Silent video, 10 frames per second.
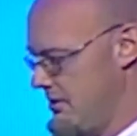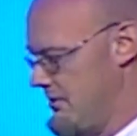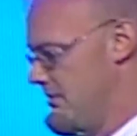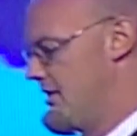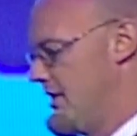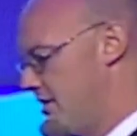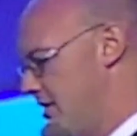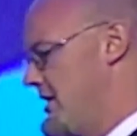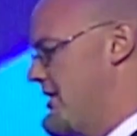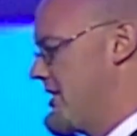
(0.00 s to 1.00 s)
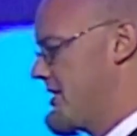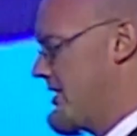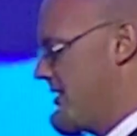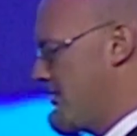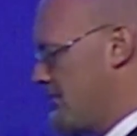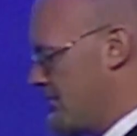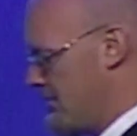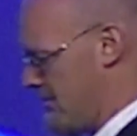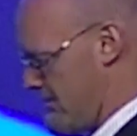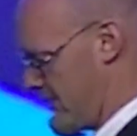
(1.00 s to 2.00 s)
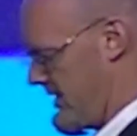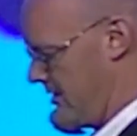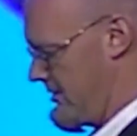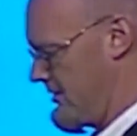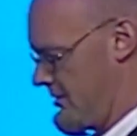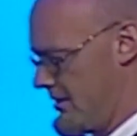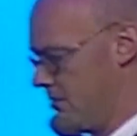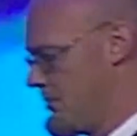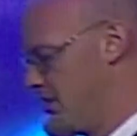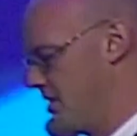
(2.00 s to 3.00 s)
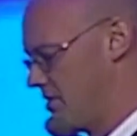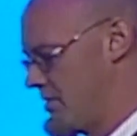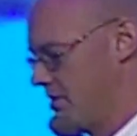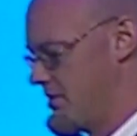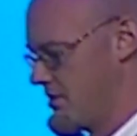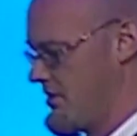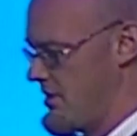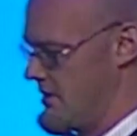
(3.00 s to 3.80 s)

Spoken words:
get all that dust out, okay? All the rust, dirt gone.